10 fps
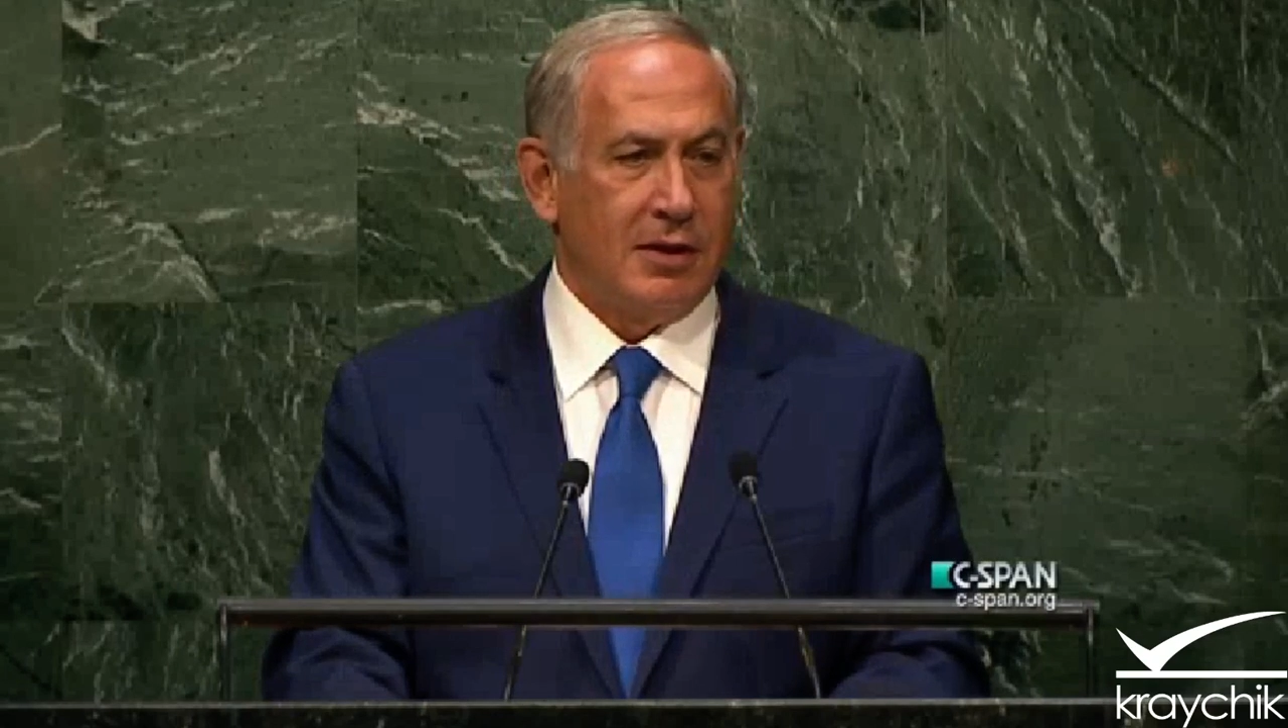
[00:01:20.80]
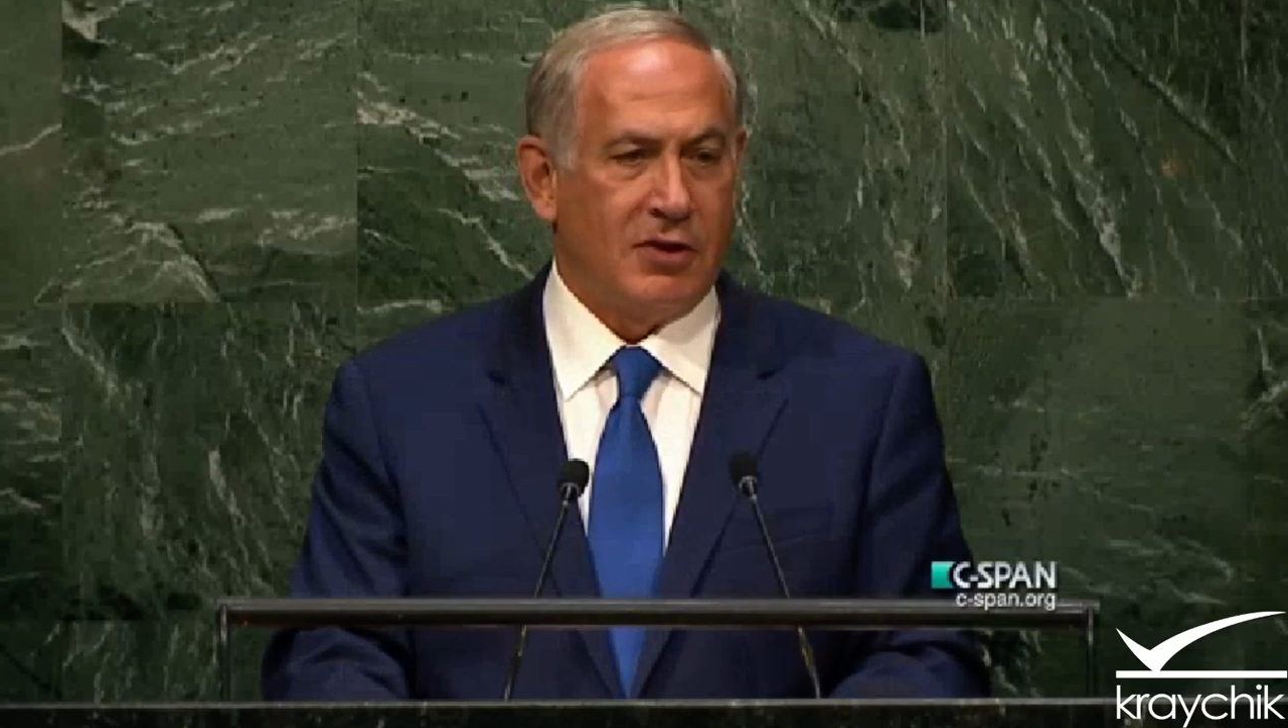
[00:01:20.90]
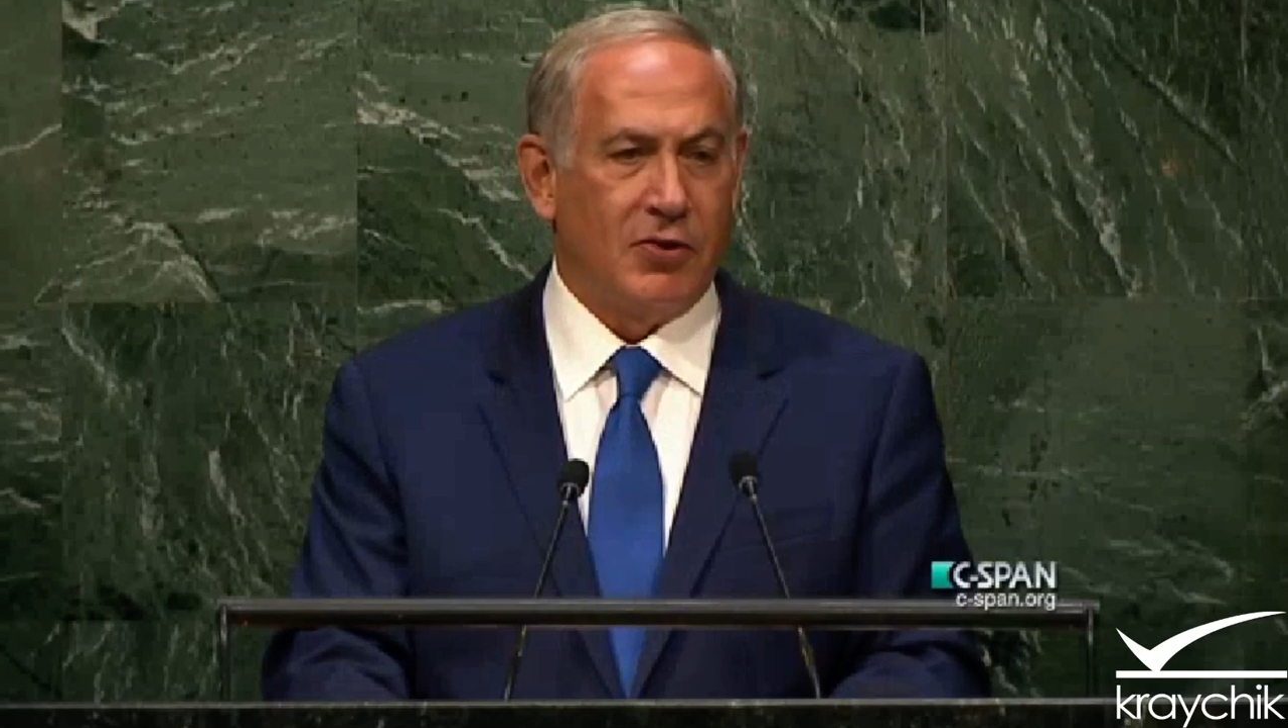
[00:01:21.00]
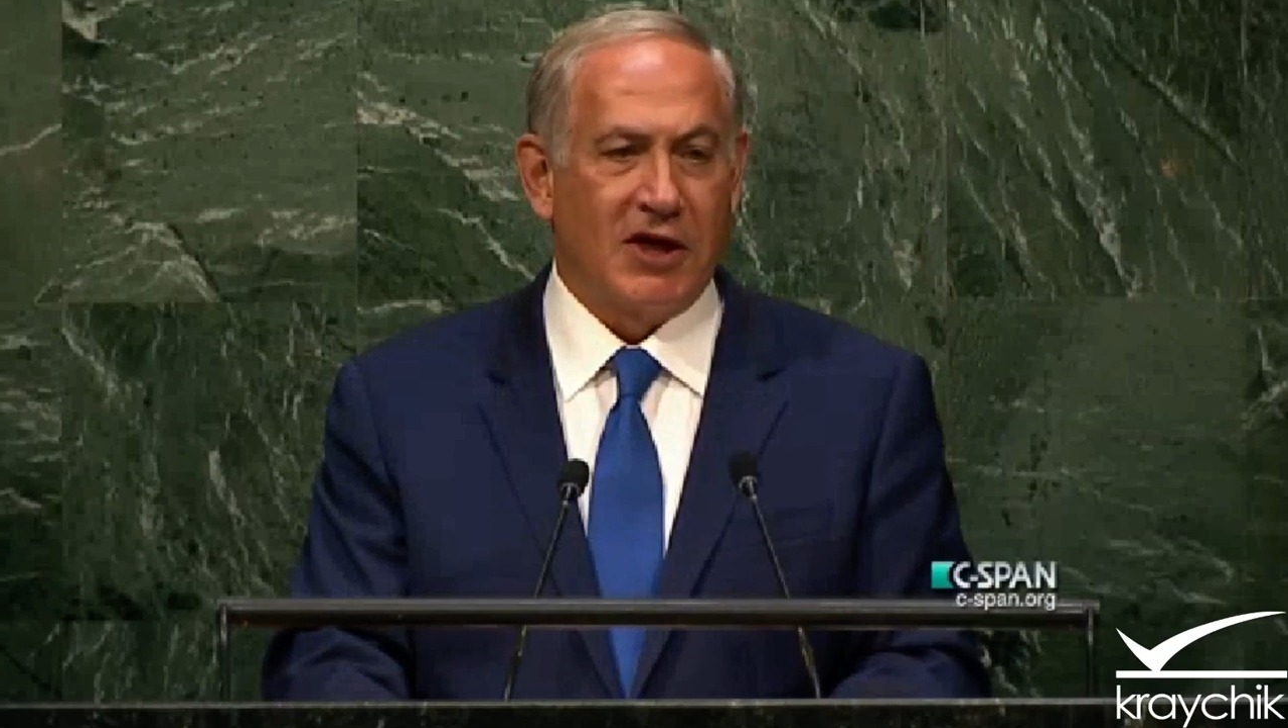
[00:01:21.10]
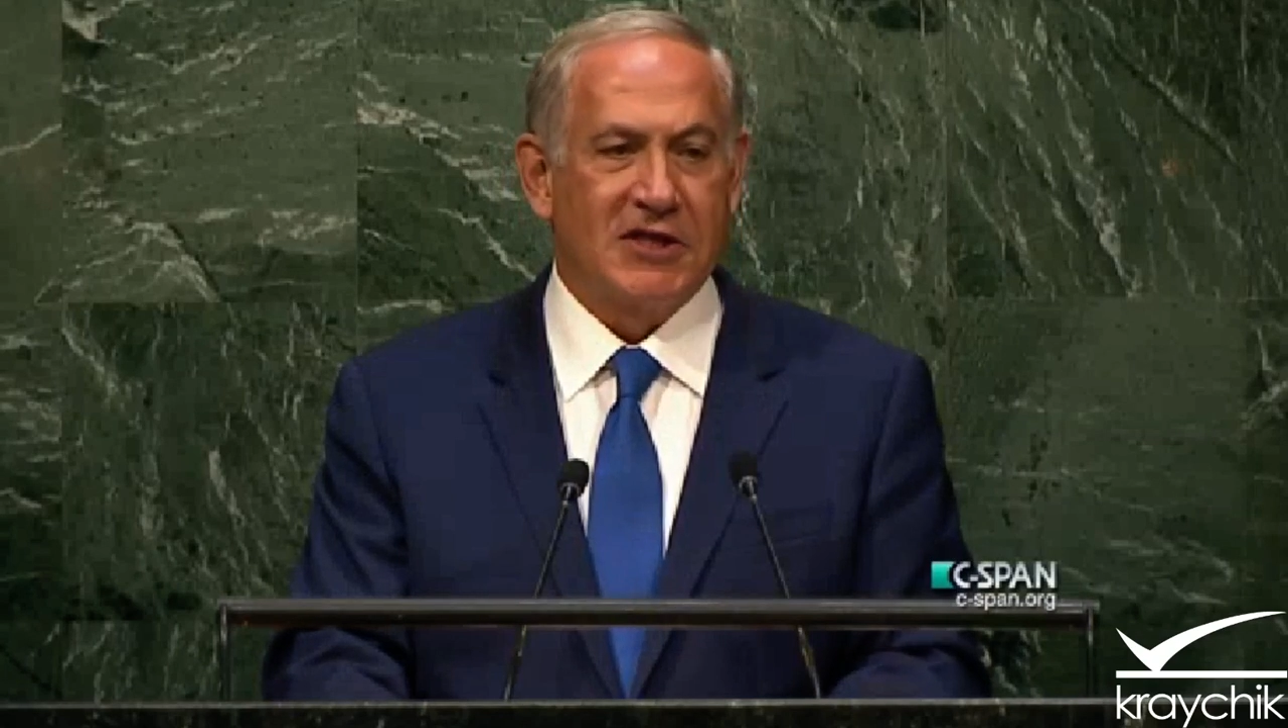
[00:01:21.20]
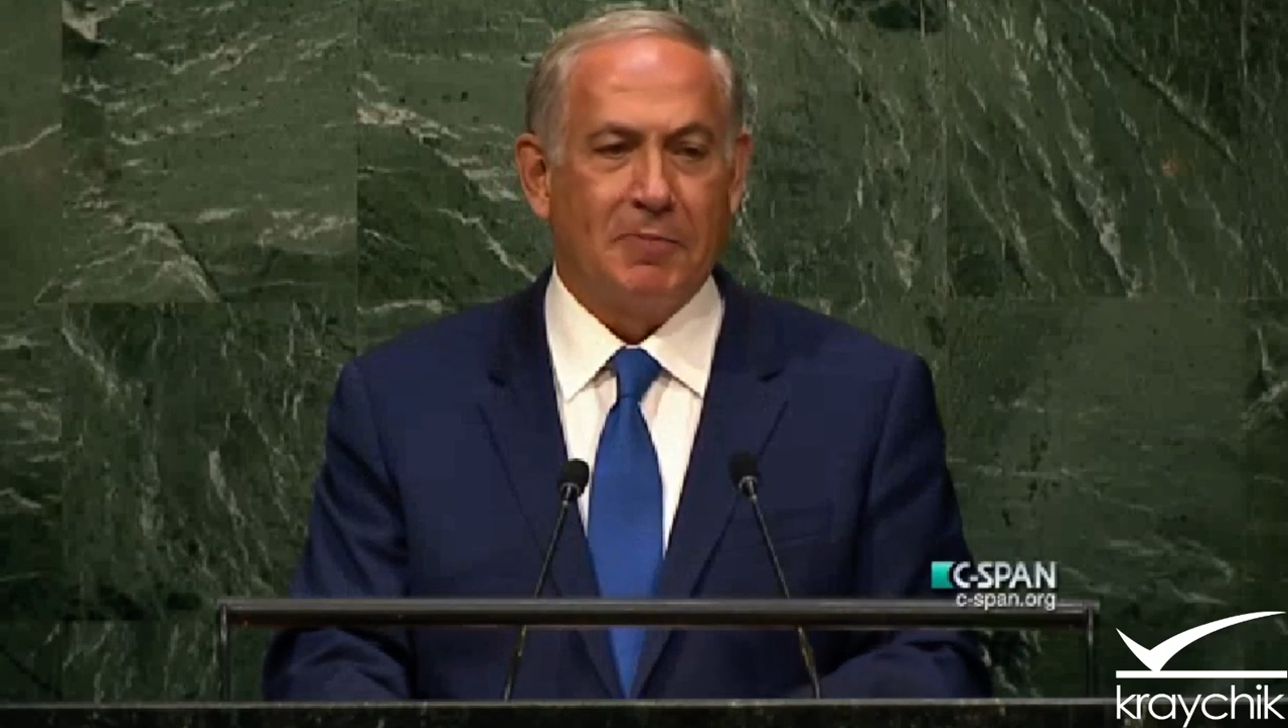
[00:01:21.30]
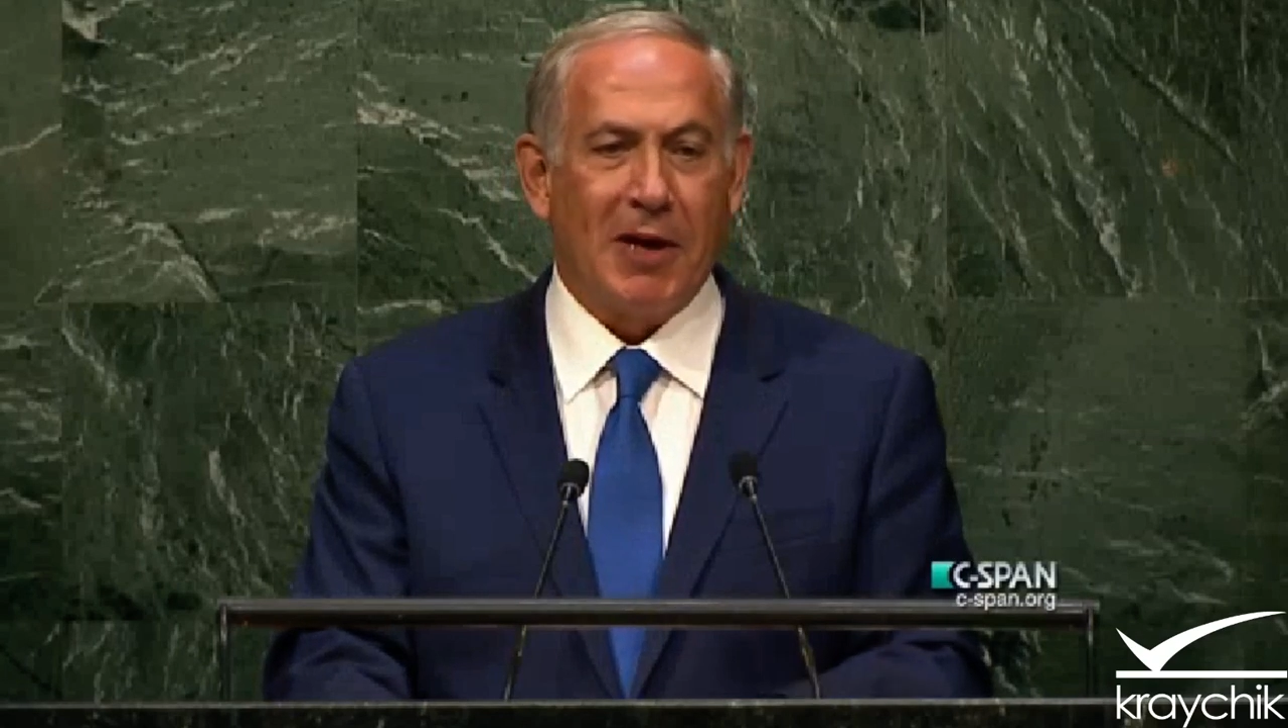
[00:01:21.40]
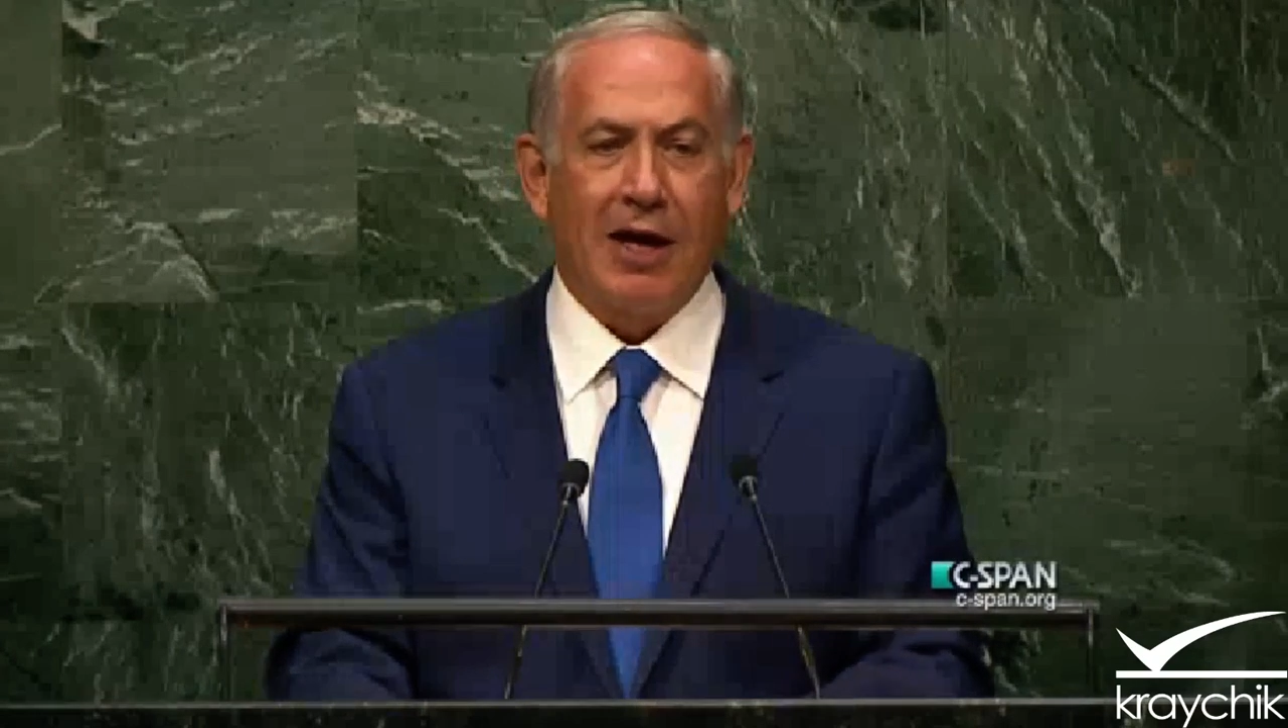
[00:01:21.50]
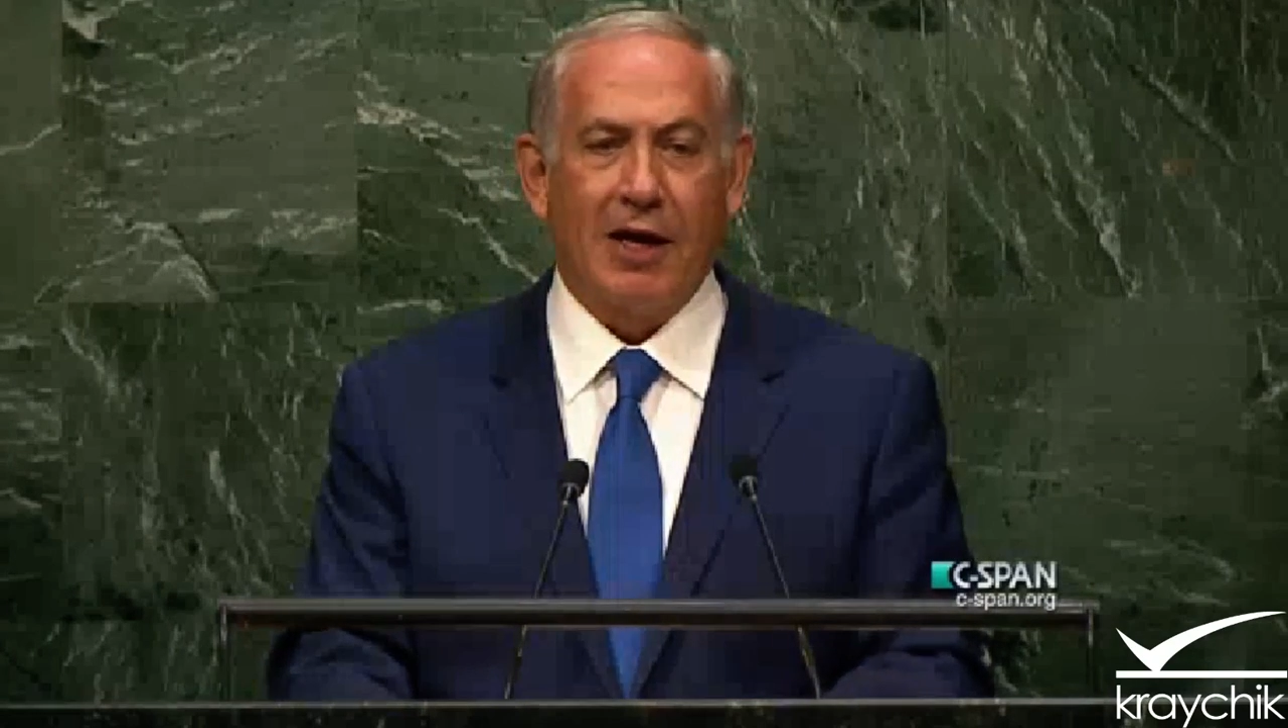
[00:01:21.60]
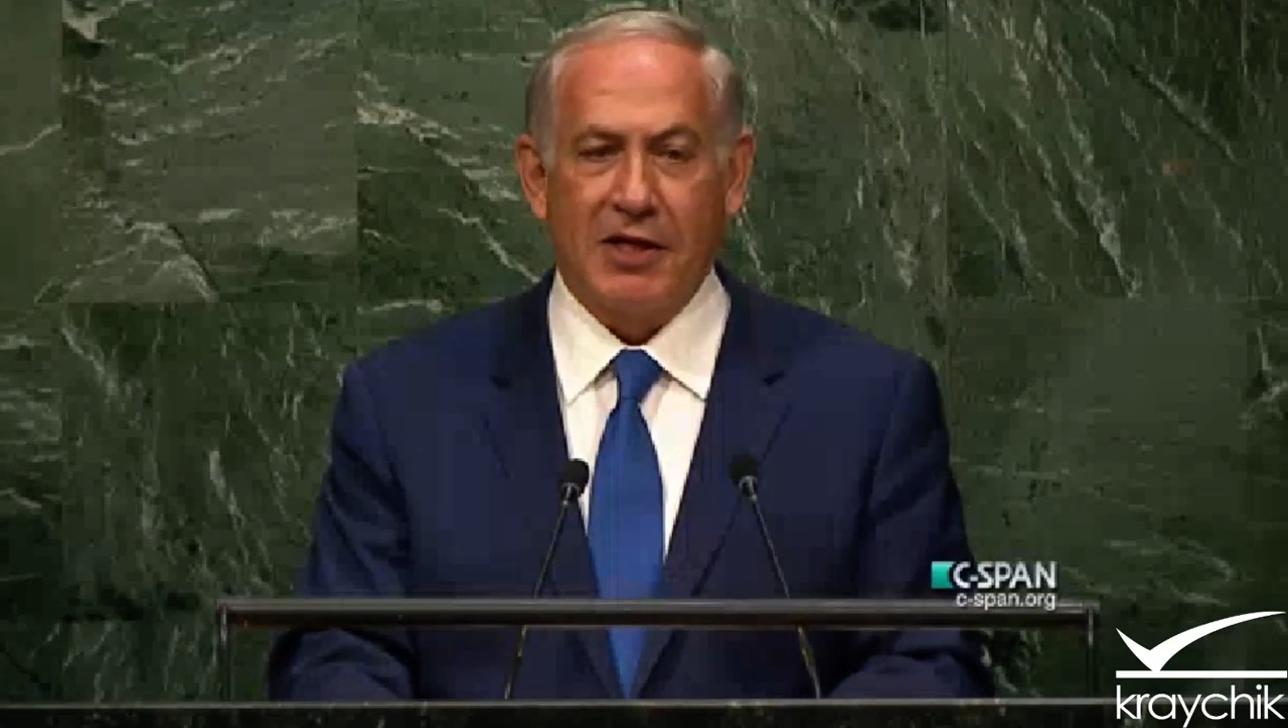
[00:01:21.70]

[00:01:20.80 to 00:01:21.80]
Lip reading: to expel